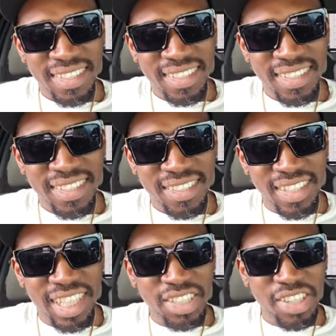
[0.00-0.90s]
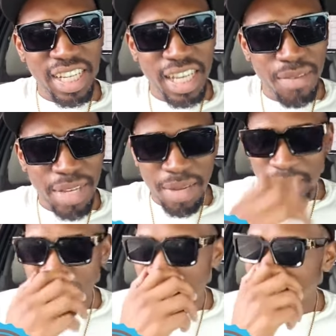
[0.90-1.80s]
Real J D, big up
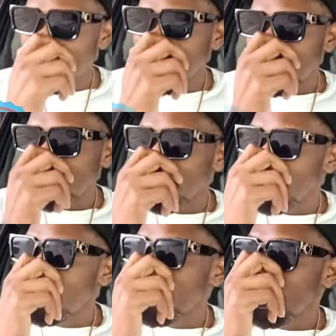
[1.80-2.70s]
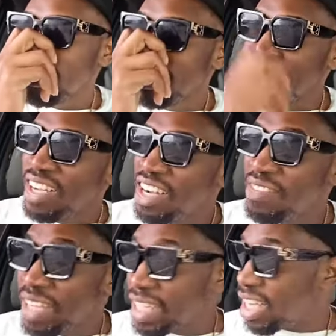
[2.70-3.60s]
yourself. No
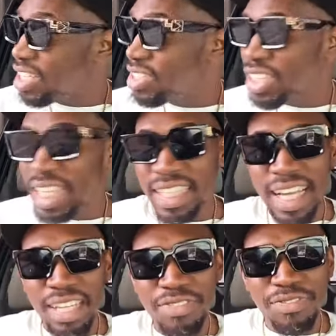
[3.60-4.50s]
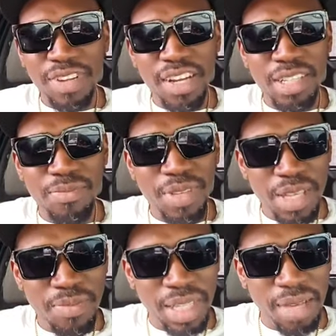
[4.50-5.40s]
man, and you get all the foreign
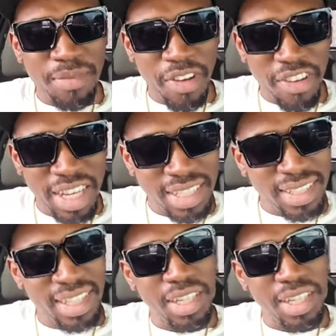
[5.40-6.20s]
people them crazy.